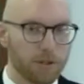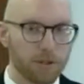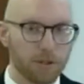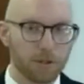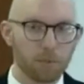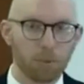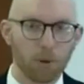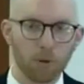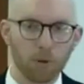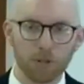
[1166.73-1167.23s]

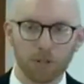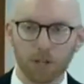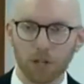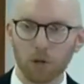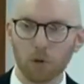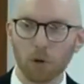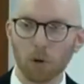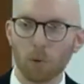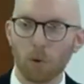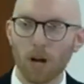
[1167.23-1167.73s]
Suppose
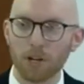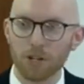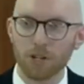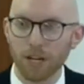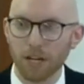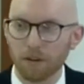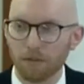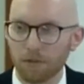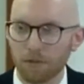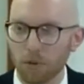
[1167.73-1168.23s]
that you were
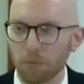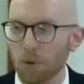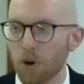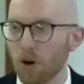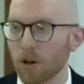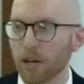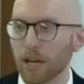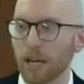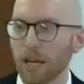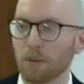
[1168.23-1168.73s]
watching a
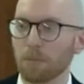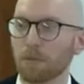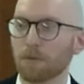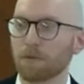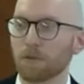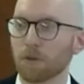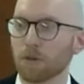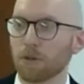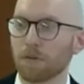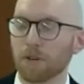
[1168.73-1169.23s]
football
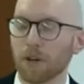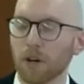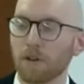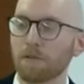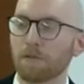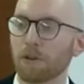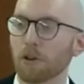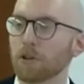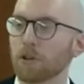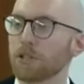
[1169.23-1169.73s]
game for the
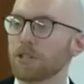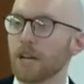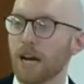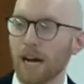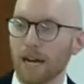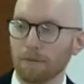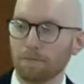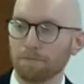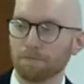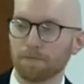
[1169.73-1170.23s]
very first
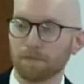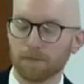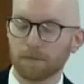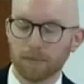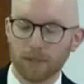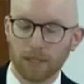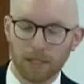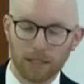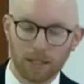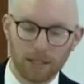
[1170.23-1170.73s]
time.
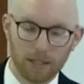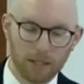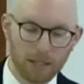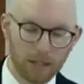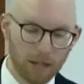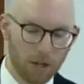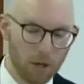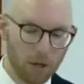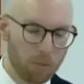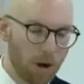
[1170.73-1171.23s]

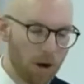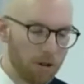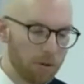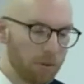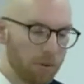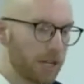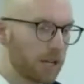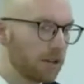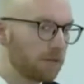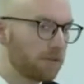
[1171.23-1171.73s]
You'd
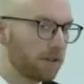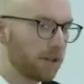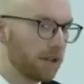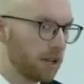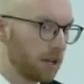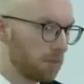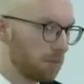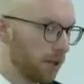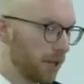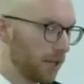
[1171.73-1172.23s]
probably be com-
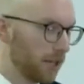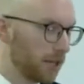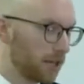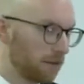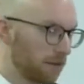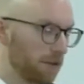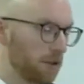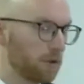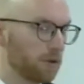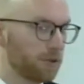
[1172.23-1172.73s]
completely
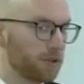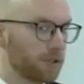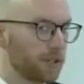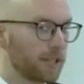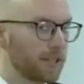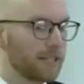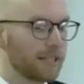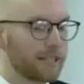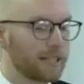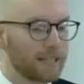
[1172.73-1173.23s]

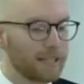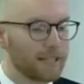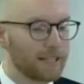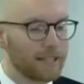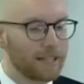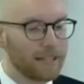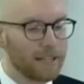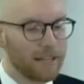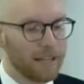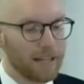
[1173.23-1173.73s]
confused.
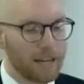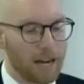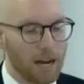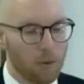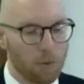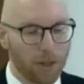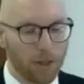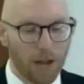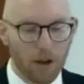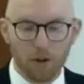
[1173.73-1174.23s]

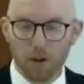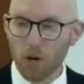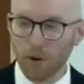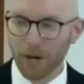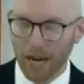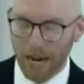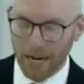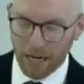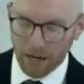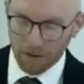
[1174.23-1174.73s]
Uh, without
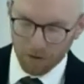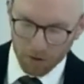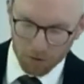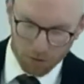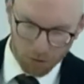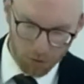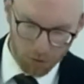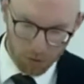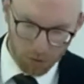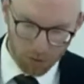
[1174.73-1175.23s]
knowing any of
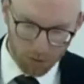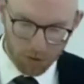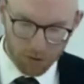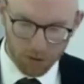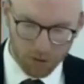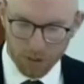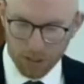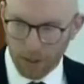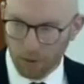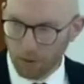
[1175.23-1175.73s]
the
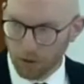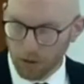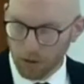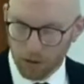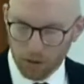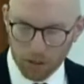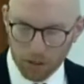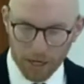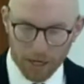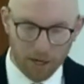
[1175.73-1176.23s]
rules, it would
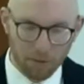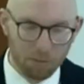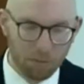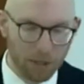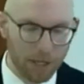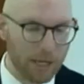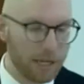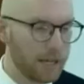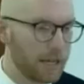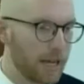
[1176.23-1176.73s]
look like
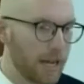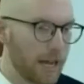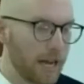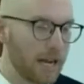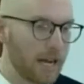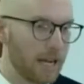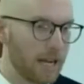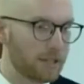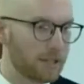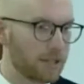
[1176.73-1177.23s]
complete
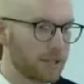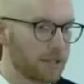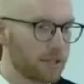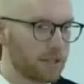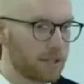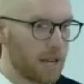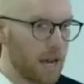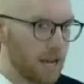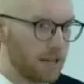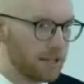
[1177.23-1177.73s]
chaos.
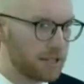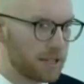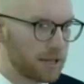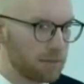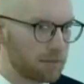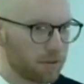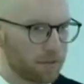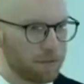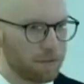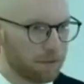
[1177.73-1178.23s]
This
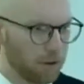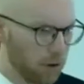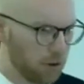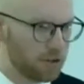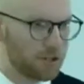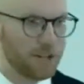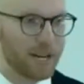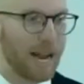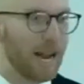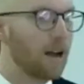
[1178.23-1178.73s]
concept of
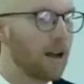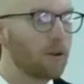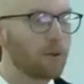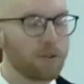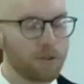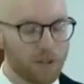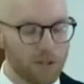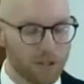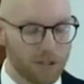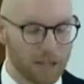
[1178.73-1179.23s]
first
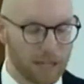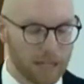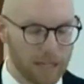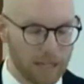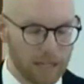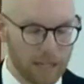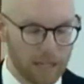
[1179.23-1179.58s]
downs,